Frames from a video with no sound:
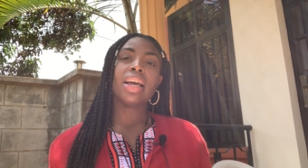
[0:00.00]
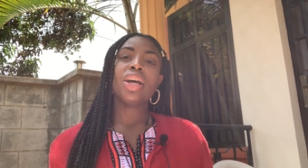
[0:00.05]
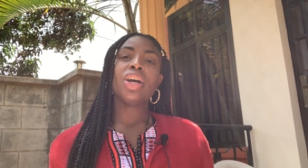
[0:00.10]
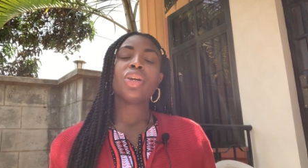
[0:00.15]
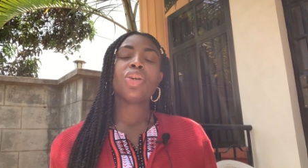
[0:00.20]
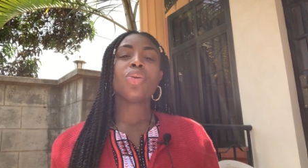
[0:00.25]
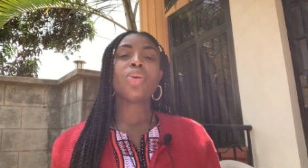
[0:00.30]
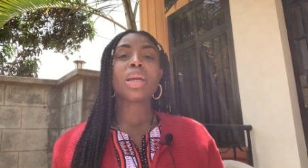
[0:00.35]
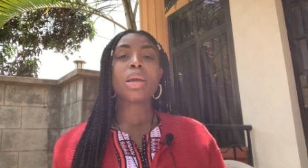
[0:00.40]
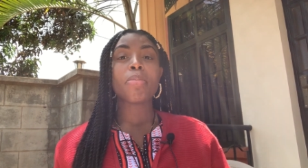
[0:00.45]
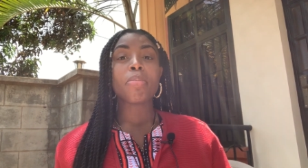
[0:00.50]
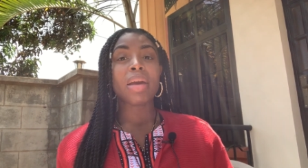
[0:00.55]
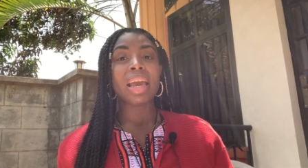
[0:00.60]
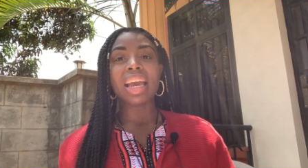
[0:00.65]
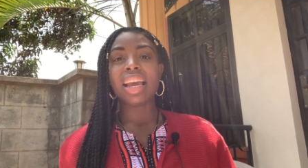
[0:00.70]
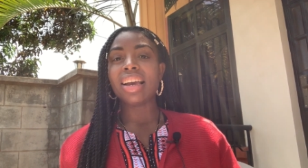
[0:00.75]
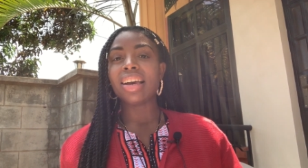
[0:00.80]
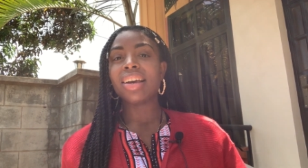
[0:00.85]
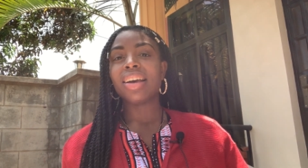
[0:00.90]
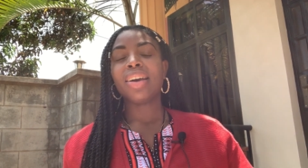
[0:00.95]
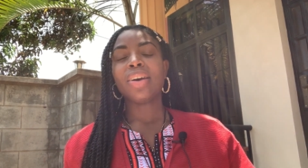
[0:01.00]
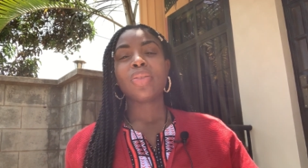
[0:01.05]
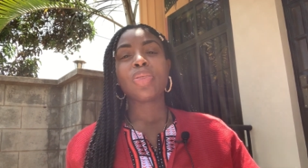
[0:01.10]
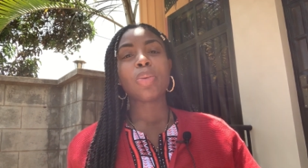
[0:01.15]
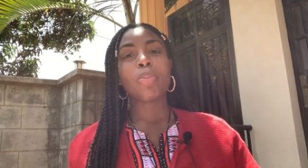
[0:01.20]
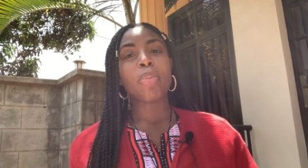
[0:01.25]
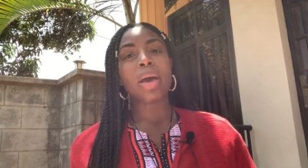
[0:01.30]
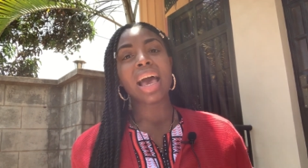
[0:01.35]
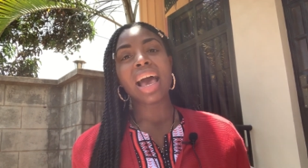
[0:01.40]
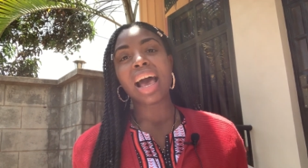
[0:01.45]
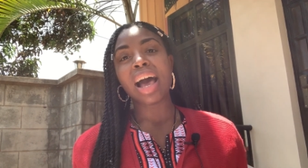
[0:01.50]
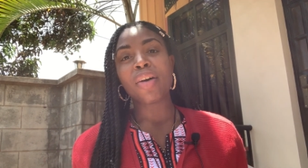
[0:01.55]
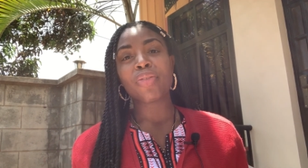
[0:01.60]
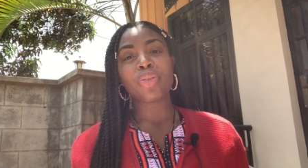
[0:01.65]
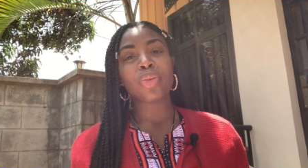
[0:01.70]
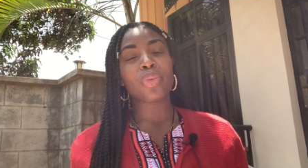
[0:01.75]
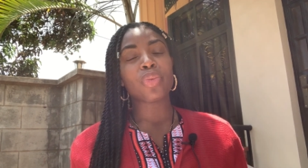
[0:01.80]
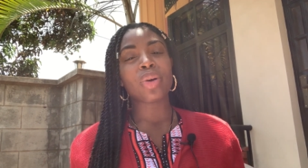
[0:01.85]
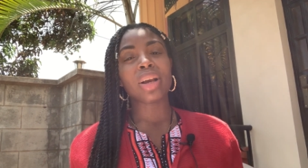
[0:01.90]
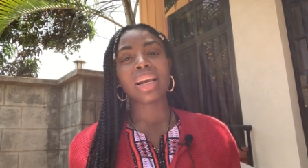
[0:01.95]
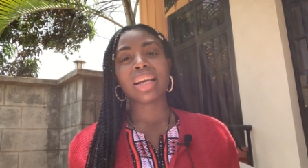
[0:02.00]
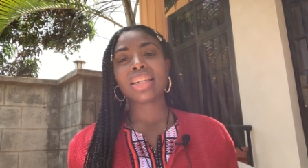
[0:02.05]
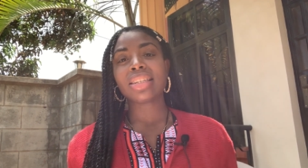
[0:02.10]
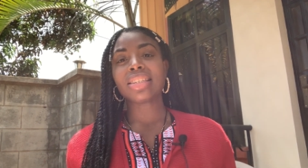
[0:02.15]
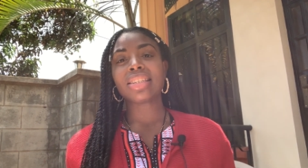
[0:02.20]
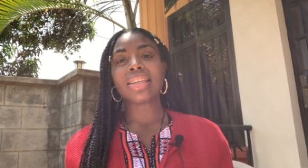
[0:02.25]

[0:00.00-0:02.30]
You can make the bath, the rinse,